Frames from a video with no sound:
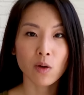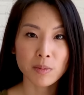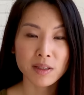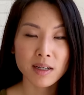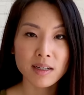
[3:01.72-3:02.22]

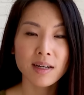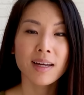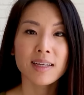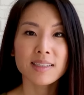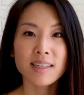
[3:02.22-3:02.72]
Formula
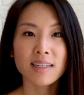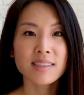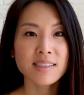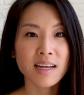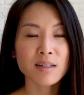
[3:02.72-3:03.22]
is that
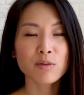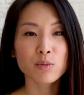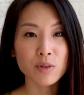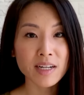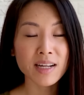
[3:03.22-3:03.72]
instead
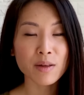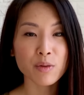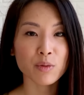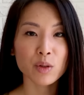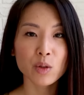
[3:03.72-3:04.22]
of reading
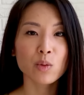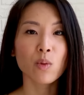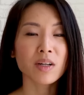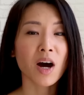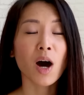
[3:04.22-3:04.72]
through
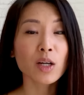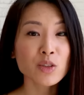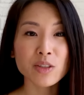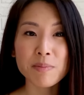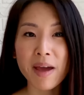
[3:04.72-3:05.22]

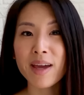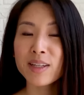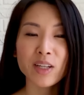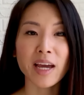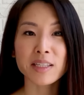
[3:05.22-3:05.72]

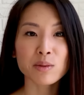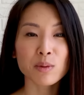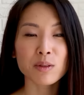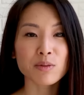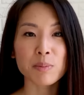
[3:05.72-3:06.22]
100-page
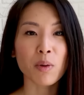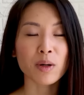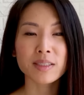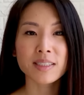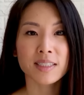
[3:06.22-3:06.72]
annual
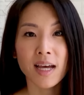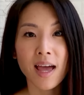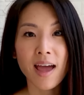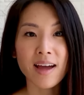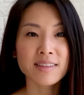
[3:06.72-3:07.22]
reports
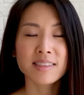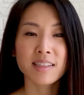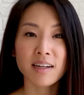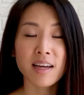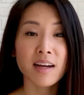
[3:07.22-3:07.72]
and
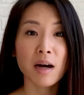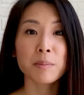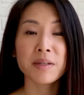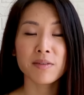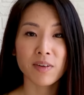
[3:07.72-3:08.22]
studying
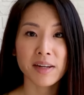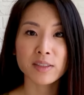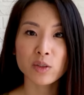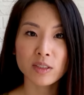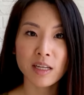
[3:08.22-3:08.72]
company
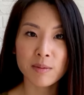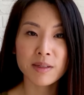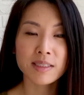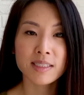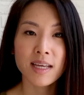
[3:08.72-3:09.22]
financial
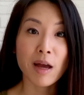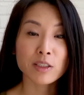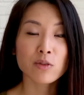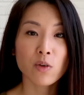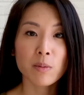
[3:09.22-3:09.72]
statements, the
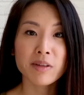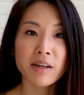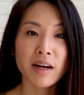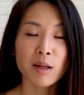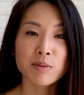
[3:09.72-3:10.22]
Magic
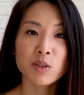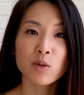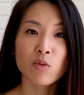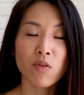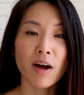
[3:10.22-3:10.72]
Formula helps
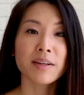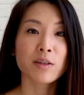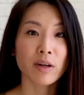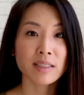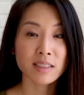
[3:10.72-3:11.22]
you find
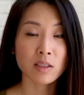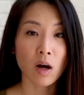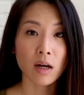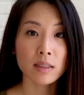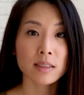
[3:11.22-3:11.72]
great
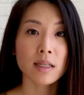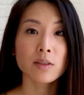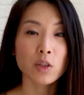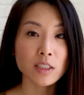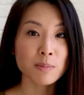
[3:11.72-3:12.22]
stocks
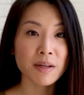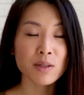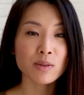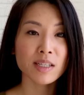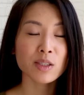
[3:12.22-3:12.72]
just by
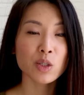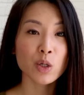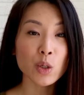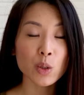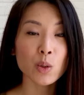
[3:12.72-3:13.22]
using
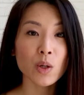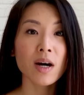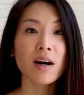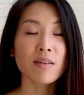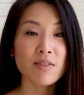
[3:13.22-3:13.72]
2
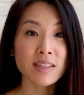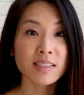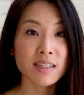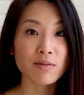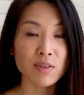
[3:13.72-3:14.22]
of
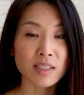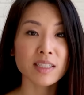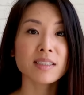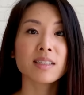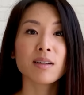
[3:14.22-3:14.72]
these
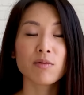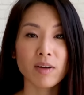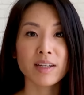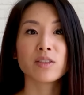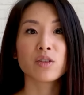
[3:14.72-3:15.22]
convenient
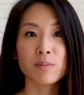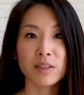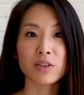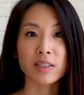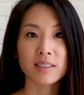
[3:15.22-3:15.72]
financial
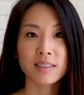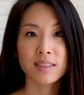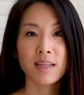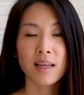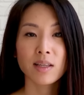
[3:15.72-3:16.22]
metrics.
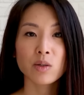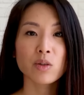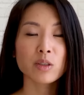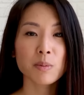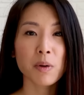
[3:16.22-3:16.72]
So
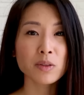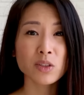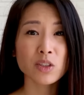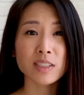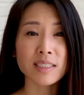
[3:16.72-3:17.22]
you're supposed
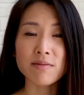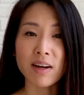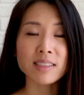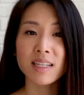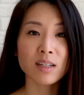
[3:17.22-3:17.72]
to just
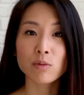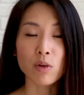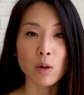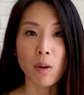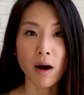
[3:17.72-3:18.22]
invest like a
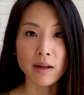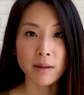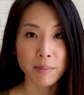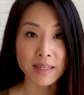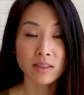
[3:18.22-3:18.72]

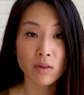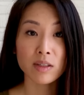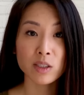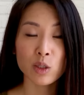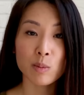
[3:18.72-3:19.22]
robot based on
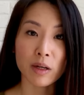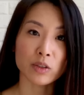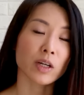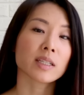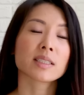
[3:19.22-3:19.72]
these 2
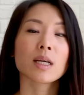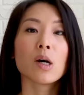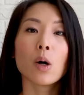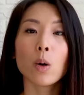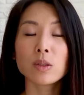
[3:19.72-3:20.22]
metrics,
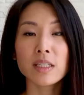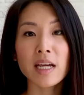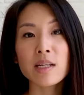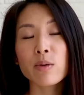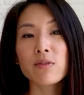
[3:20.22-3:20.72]
holding
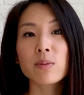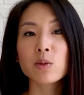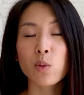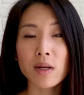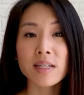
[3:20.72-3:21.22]
anywhere from
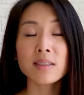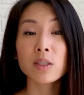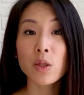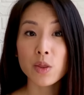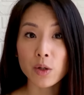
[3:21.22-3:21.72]
20
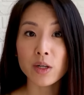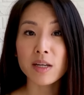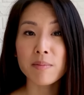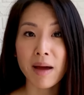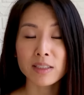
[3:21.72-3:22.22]
to
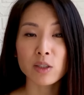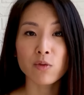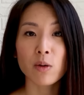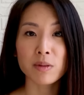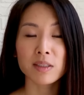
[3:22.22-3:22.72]
30 Magic
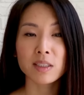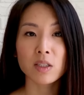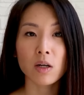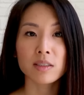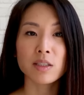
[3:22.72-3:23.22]
Formula
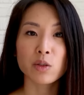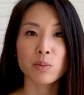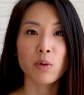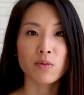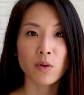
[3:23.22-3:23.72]
stocks in your
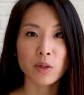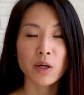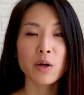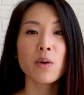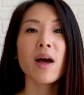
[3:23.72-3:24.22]

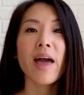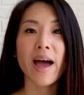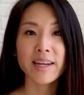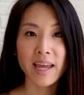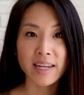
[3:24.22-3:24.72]
portfolio
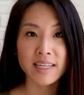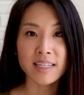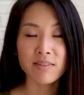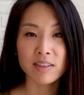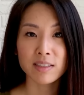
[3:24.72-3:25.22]
at any
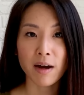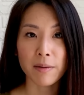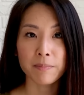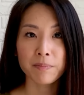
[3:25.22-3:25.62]
given time.